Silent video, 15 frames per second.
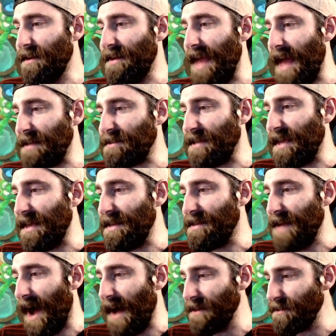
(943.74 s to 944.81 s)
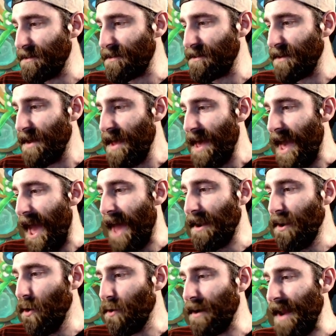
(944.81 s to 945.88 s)
Yes, he does.
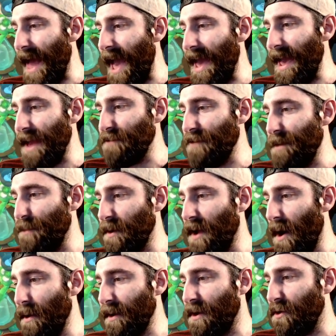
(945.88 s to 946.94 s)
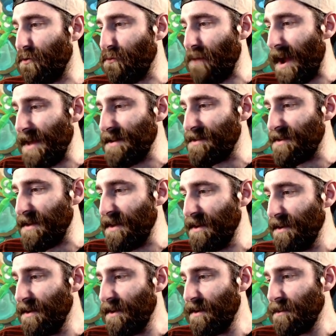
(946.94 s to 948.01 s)
And look at our Head Reaper going crazy.
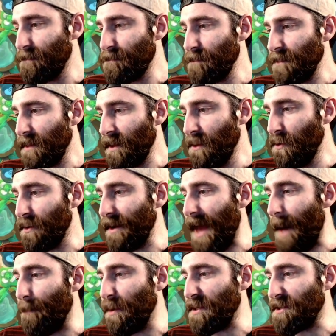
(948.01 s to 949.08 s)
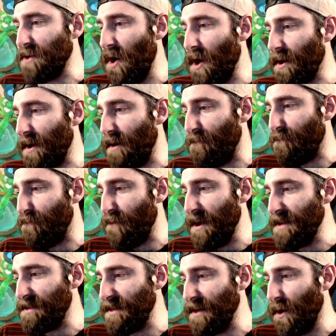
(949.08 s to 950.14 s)
Look at our Berserker
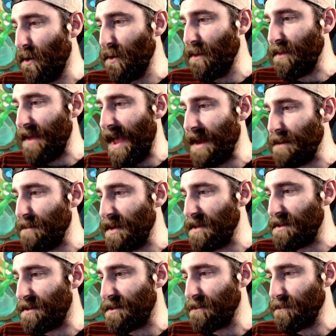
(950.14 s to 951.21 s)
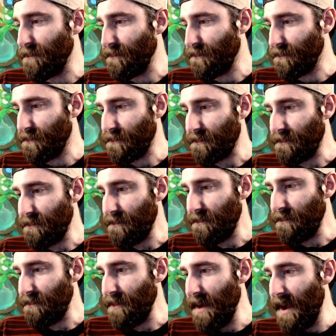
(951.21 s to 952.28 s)
freezing all of the enemies.
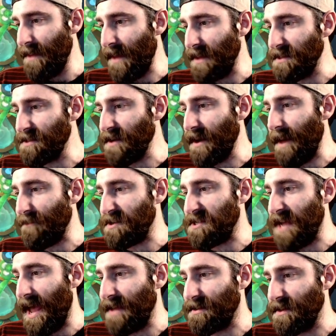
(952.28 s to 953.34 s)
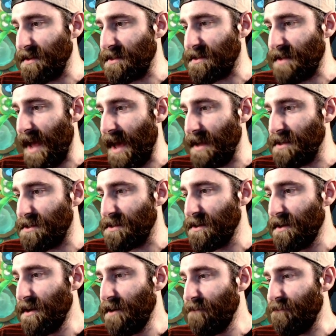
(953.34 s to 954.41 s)
And they just don't have a chance at this stage.
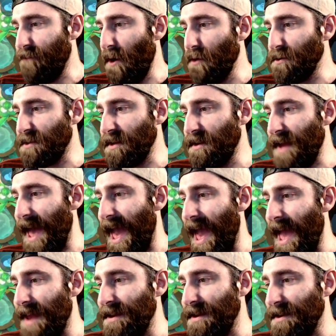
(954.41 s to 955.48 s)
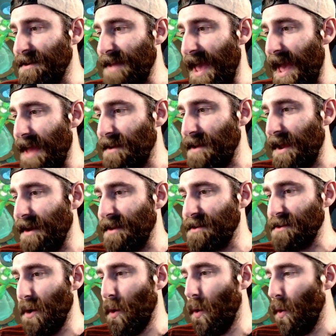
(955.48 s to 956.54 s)
Frozen and dead. It
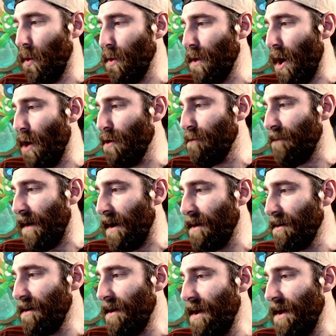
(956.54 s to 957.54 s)
is all over.